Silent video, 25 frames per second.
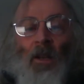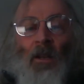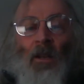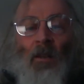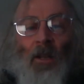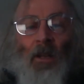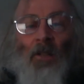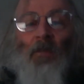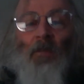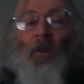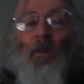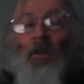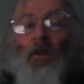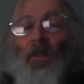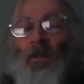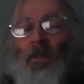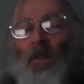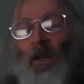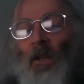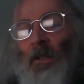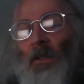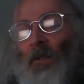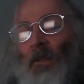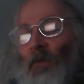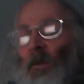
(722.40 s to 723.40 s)
That's about the
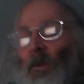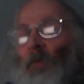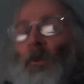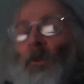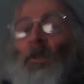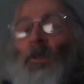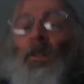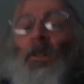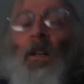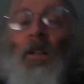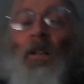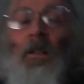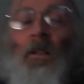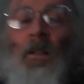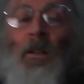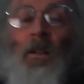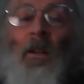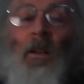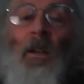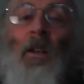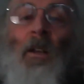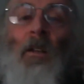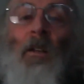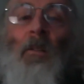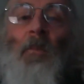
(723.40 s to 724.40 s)
size that we're most likely
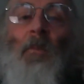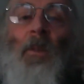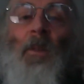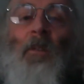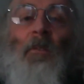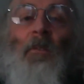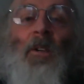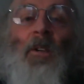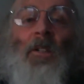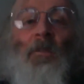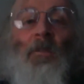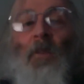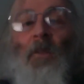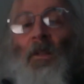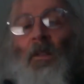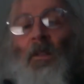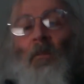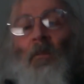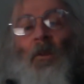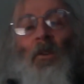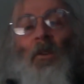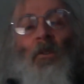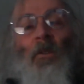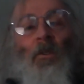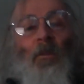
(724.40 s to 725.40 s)
to be the first one
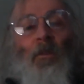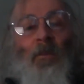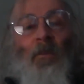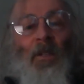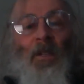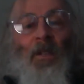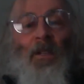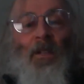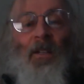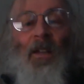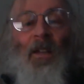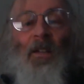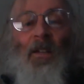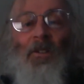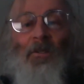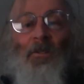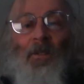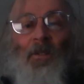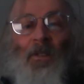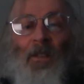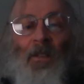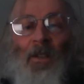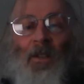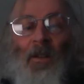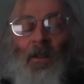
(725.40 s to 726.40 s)
that we're going to predict
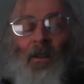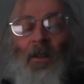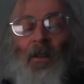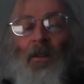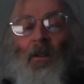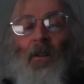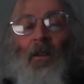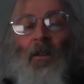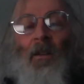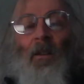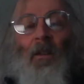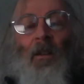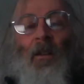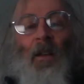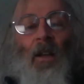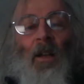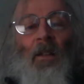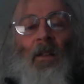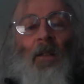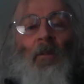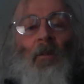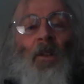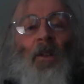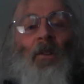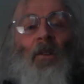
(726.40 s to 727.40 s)
accurately.
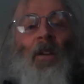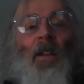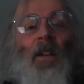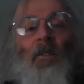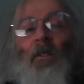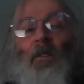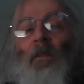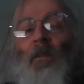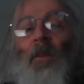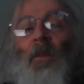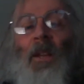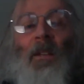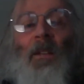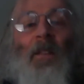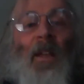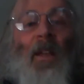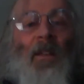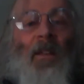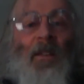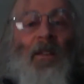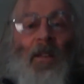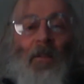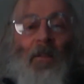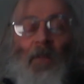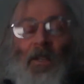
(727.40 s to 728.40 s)
And then when you get to the big
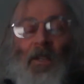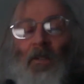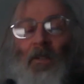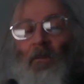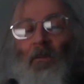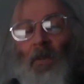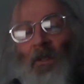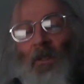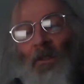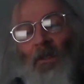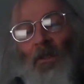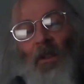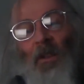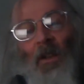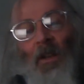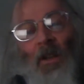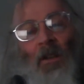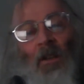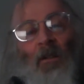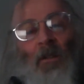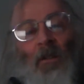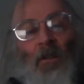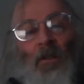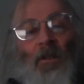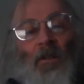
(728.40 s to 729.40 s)
10 kilometre ones,
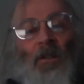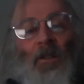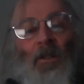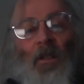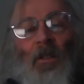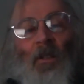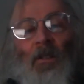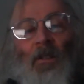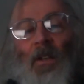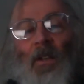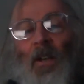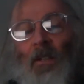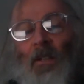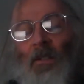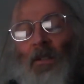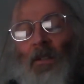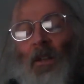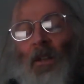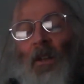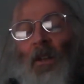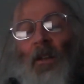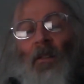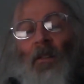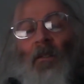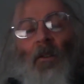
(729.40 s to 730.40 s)
there's the size
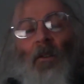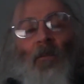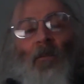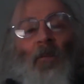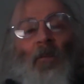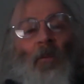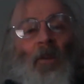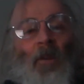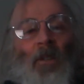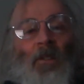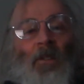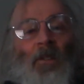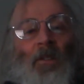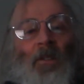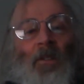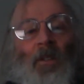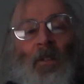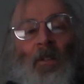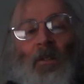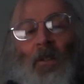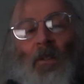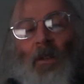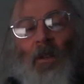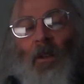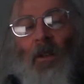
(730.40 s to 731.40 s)
of the ones
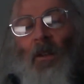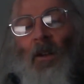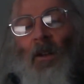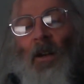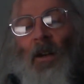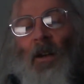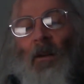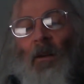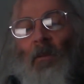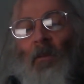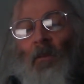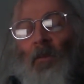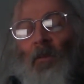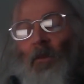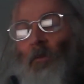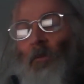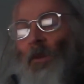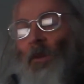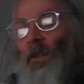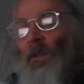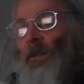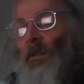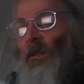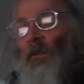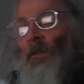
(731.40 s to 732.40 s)
that the
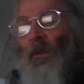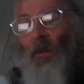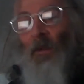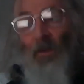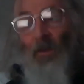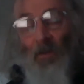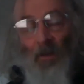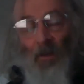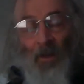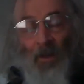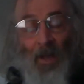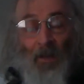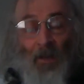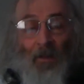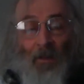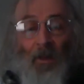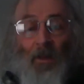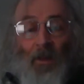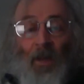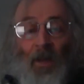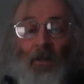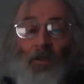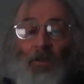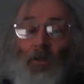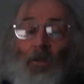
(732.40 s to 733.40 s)
one that led the
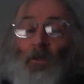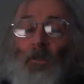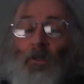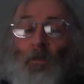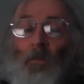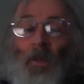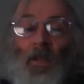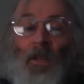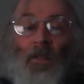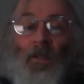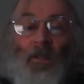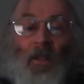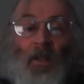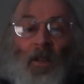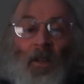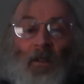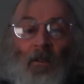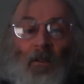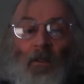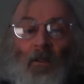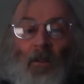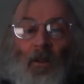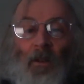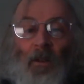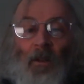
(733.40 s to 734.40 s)
dinosaurs to be extinct.
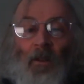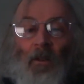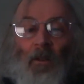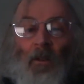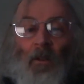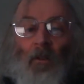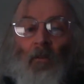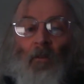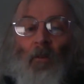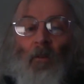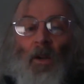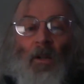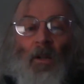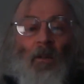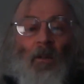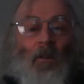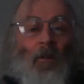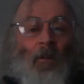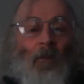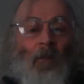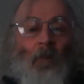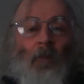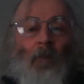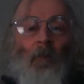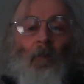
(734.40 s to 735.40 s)
Well,
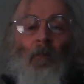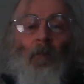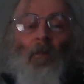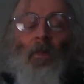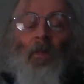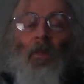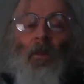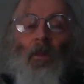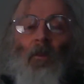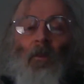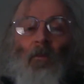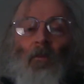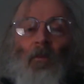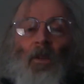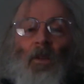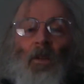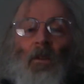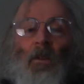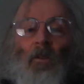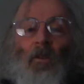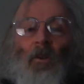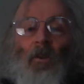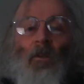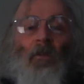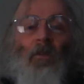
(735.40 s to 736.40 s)

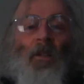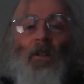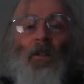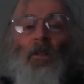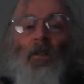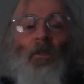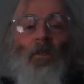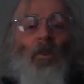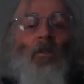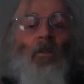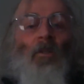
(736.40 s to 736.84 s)
we already know